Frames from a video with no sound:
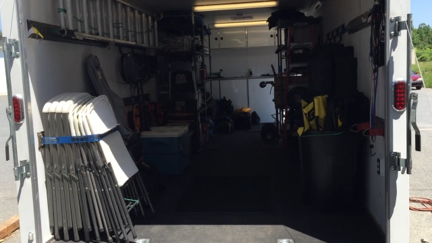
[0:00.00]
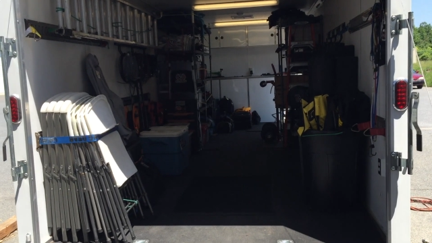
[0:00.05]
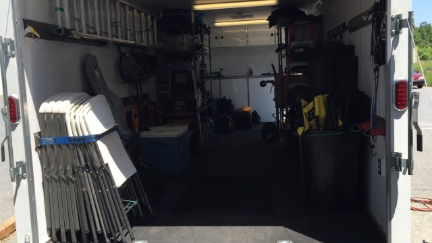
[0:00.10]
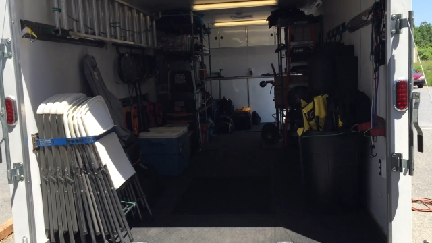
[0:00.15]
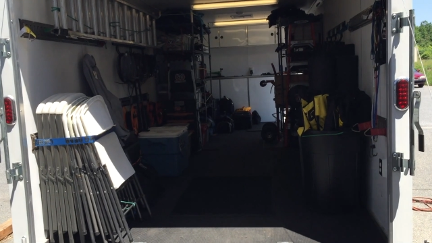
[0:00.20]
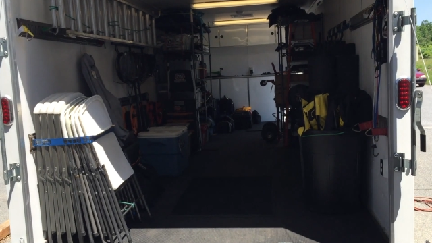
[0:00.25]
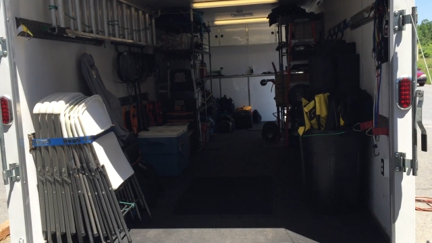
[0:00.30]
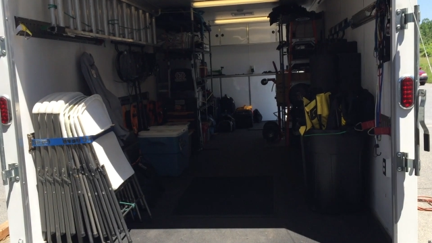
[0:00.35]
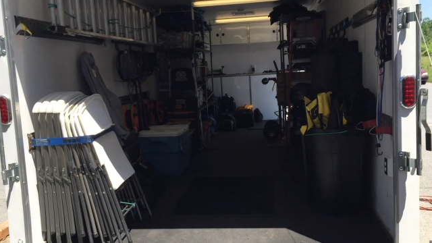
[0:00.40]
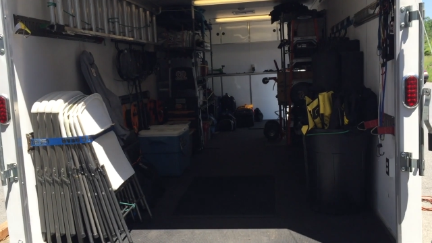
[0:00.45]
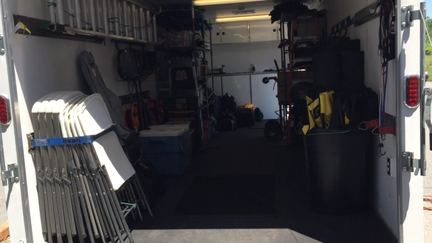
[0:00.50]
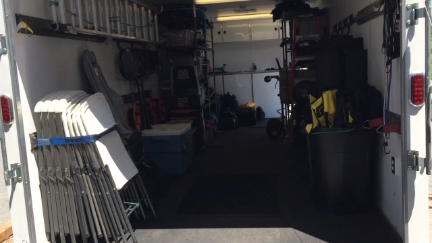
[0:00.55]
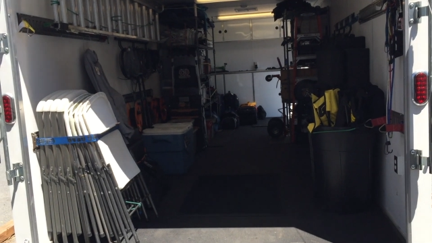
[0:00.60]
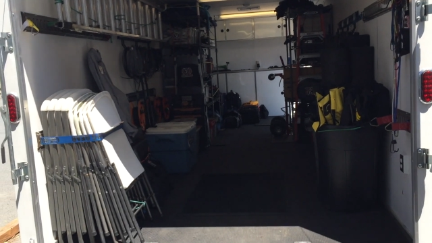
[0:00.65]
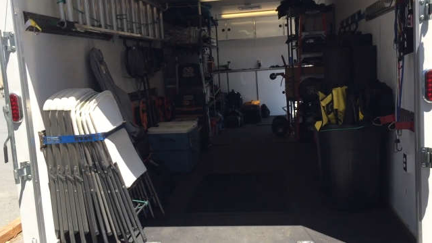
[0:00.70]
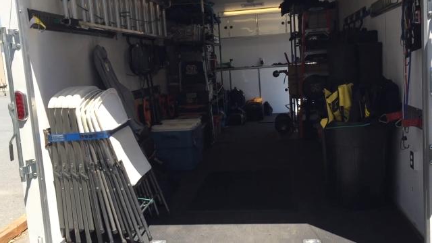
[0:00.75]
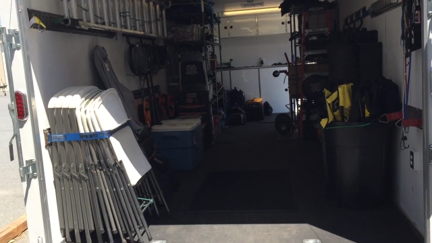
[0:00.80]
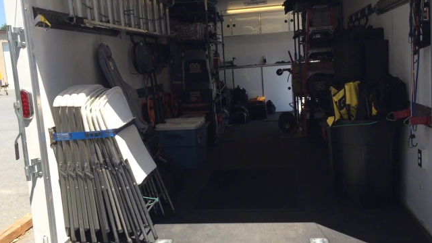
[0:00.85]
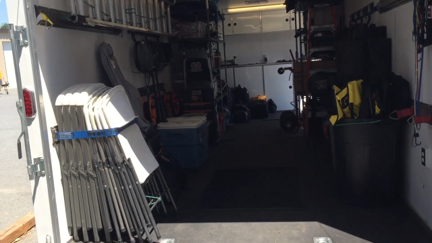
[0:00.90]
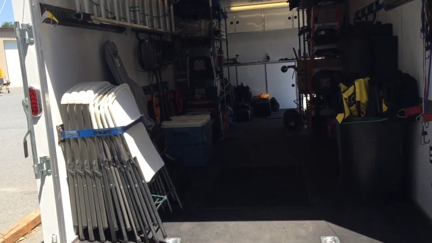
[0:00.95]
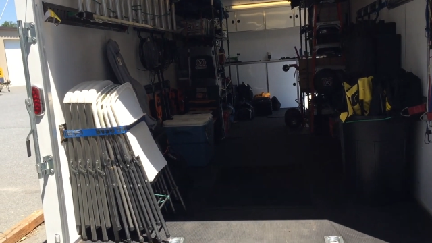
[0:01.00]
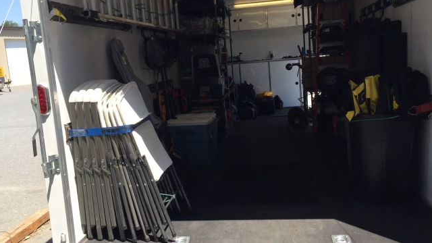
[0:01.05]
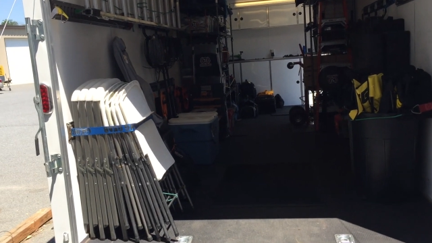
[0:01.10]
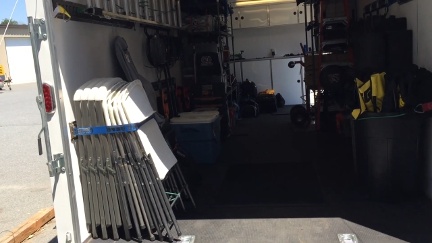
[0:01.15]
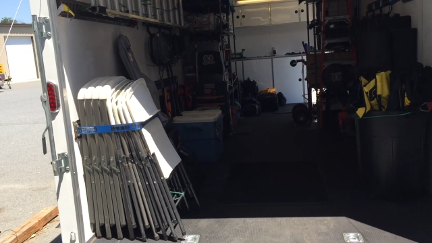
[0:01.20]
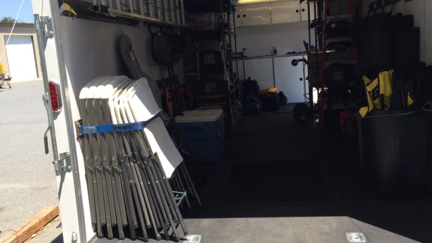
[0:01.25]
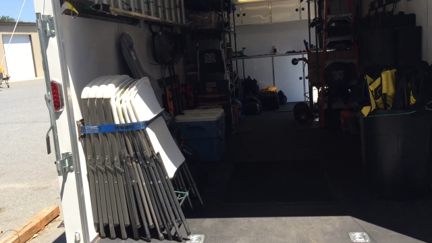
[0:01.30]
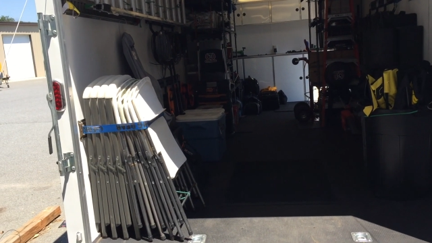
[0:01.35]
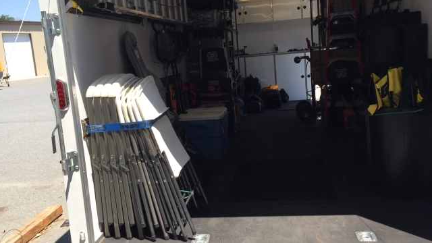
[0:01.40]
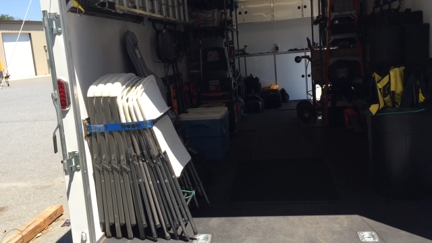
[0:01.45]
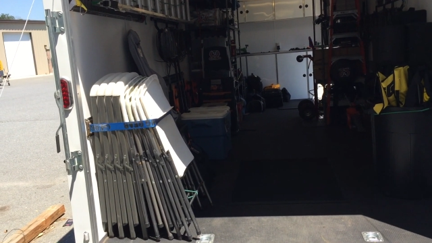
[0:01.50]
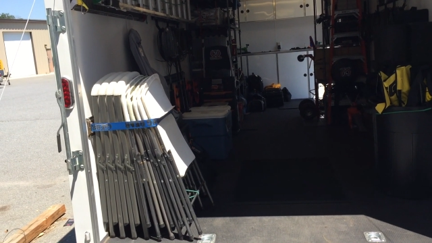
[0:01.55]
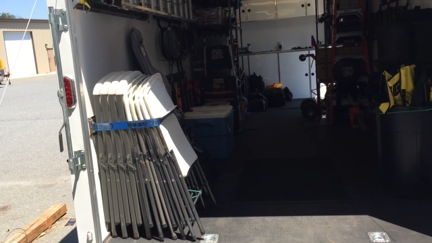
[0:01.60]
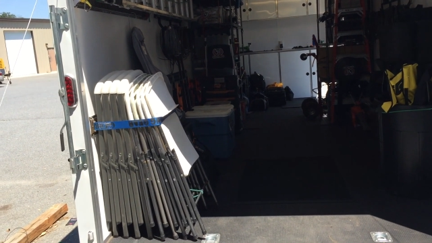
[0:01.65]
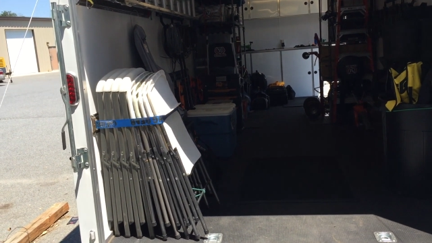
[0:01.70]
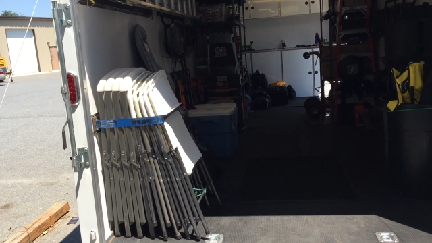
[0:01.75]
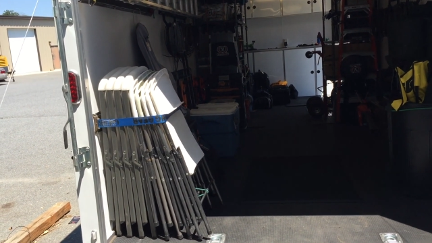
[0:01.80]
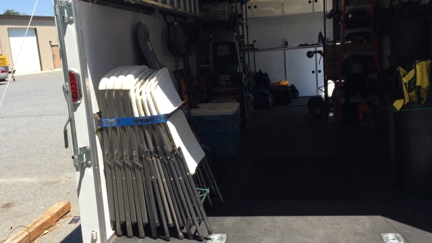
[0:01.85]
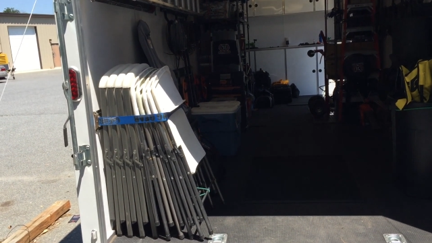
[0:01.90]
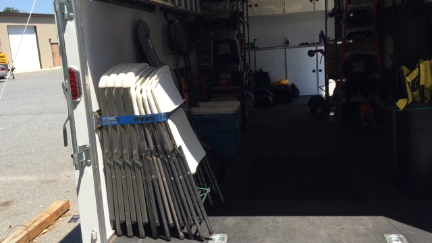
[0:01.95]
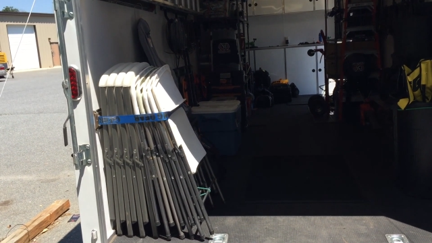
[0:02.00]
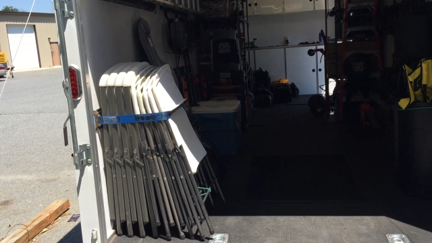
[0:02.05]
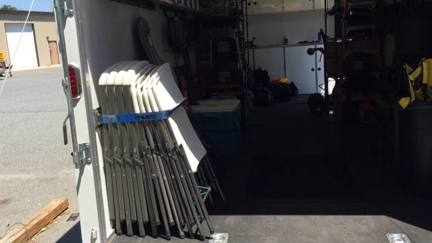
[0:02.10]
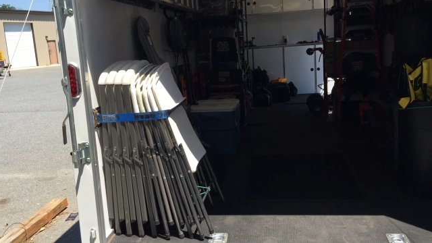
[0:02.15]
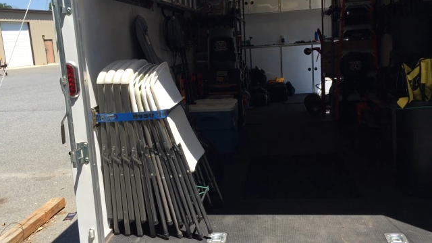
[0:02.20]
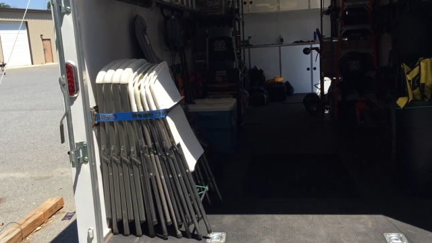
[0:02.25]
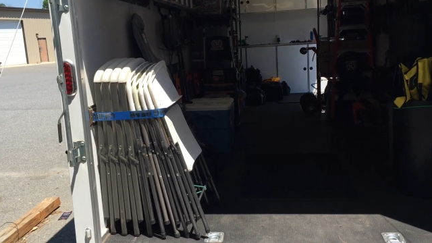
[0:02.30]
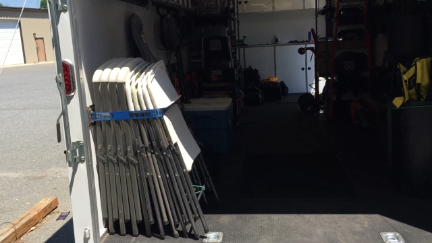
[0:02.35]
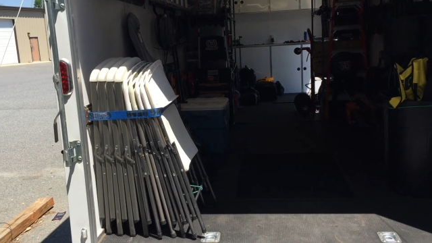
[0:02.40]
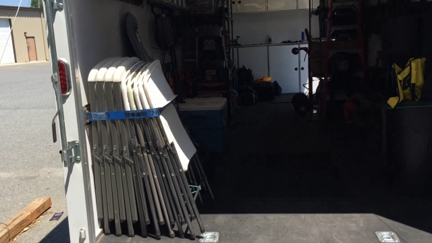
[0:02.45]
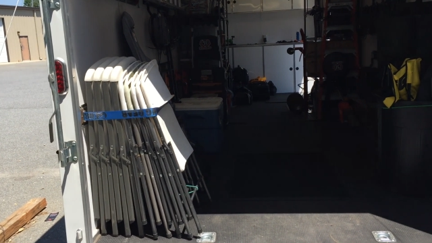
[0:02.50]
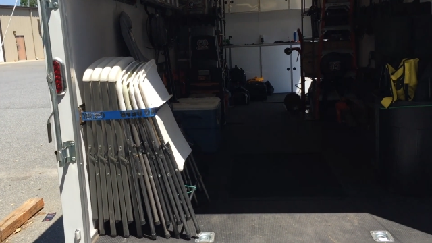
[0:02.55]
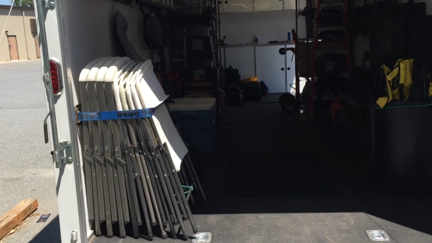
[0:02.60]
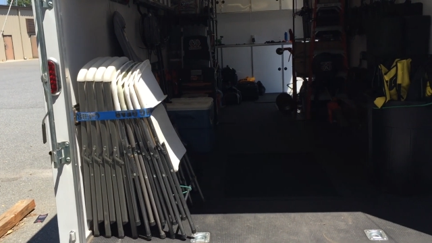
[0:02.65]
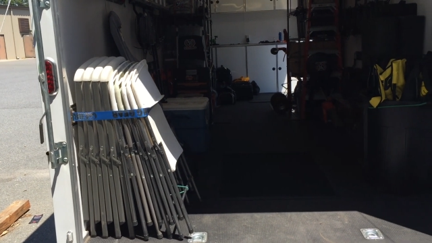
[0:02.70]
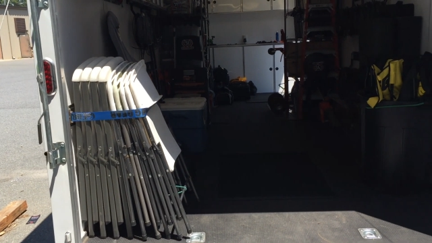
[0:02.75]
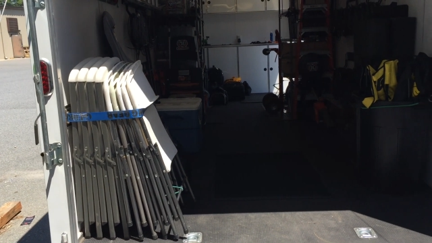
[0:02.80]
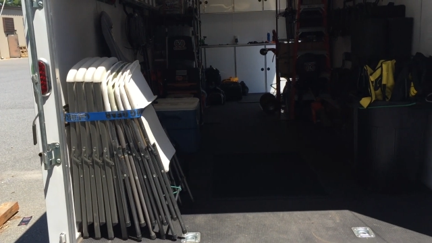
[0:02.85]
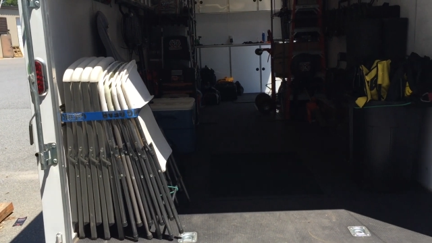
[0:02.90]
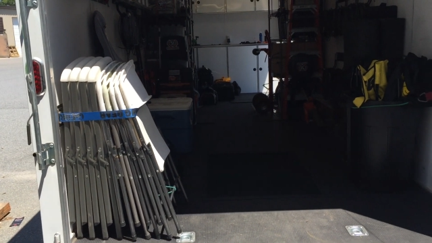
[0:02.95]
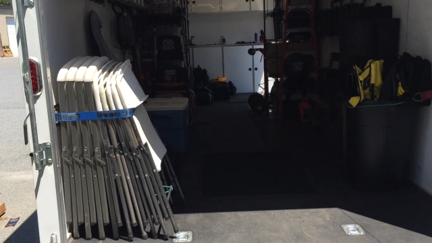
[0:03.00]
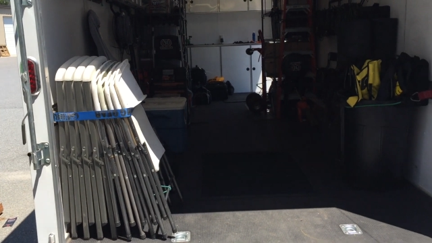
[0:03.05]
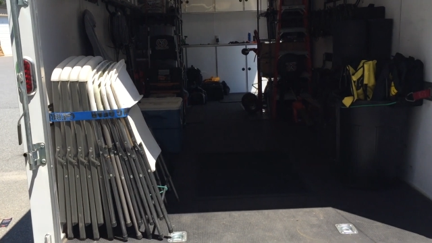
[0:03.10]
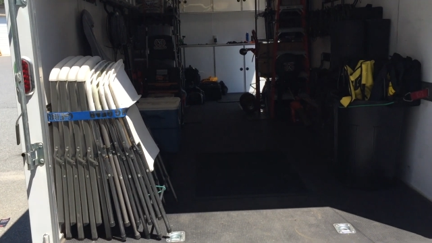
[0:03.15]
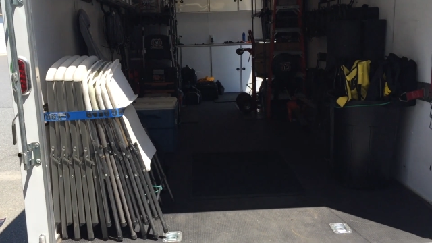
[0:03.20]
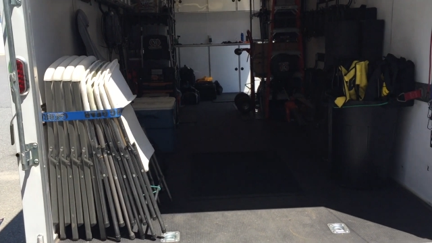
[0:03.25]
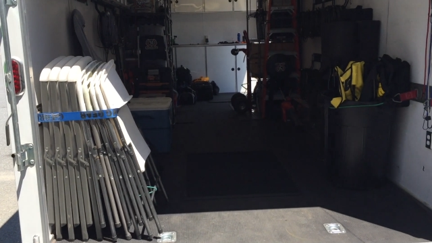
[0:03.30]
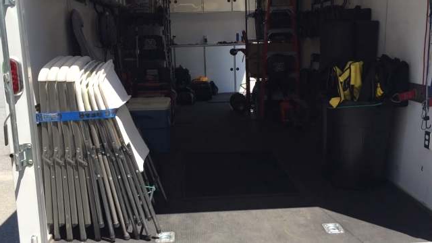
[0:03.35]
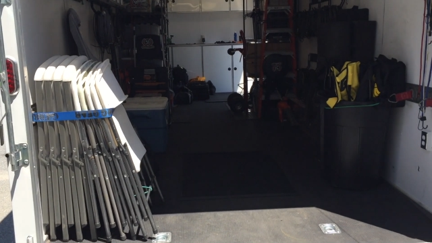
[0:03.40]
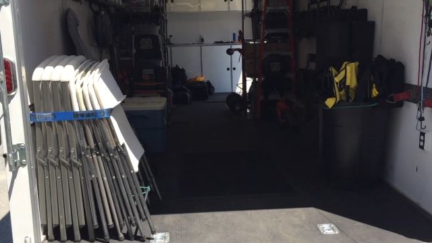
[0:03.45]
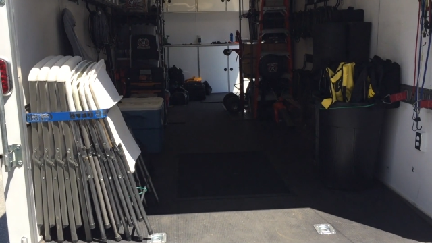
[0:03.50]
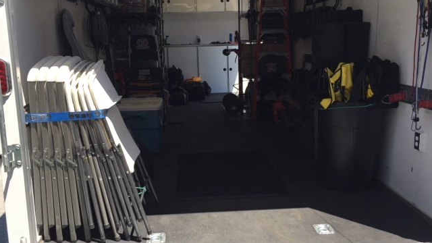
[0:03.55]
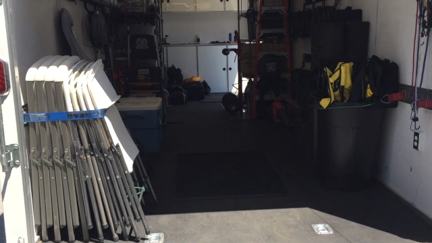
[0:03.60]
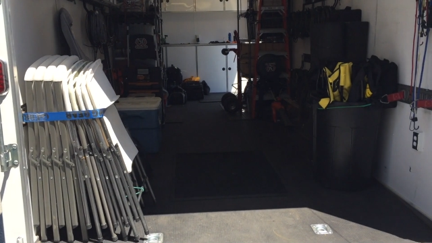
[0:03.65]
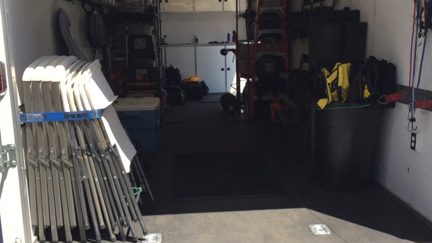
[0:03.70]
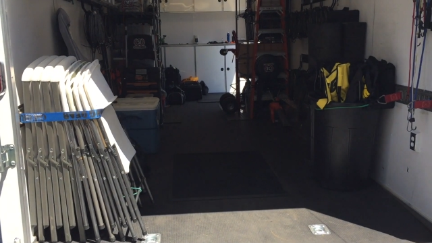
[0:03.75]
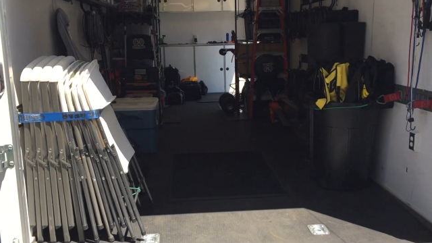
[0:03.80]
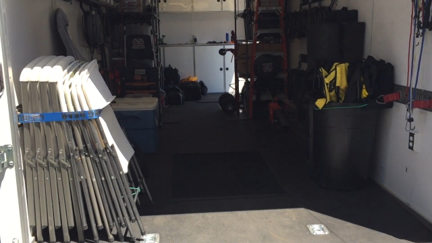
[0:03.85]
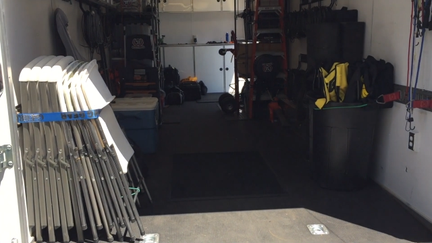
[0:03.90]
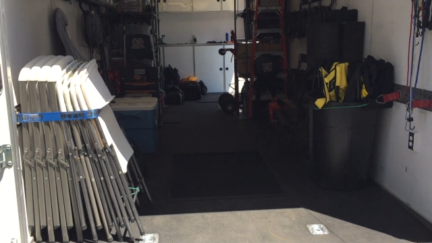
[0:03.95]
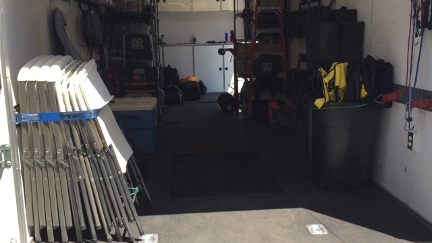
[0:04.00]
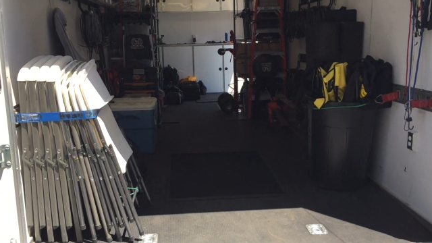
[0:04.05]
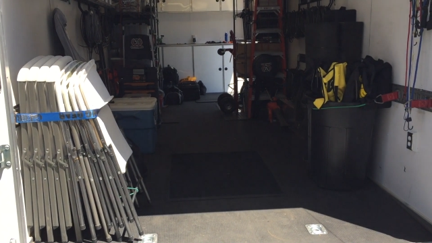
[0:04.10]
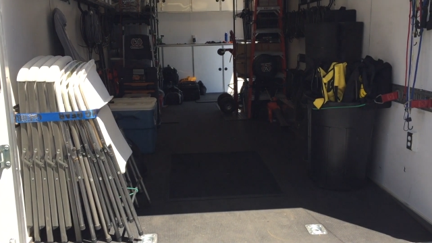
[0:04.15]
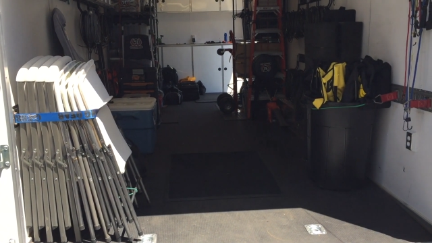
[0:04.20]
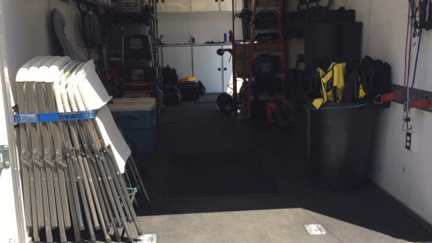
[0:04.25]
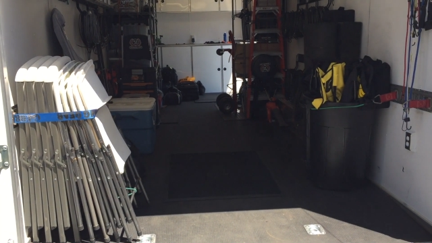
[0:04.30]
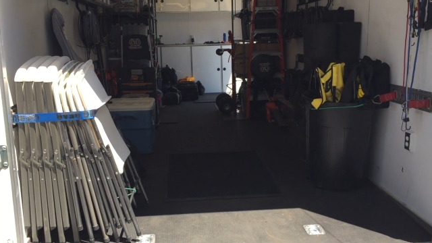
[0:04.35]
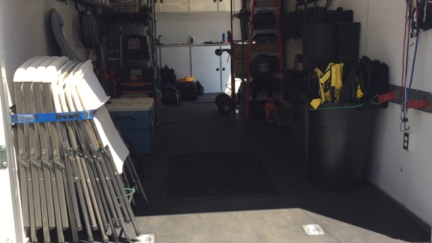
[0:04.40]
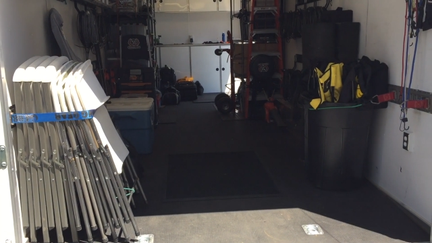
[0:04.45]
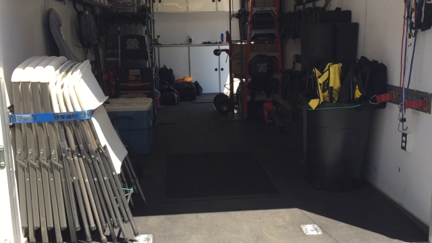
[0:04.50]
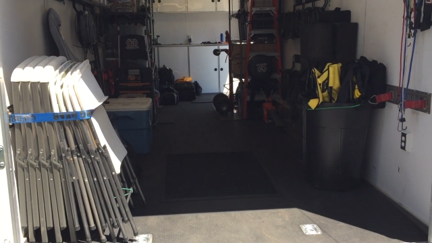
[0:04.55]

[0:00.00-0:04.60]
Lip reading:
[unreadable: no face in view]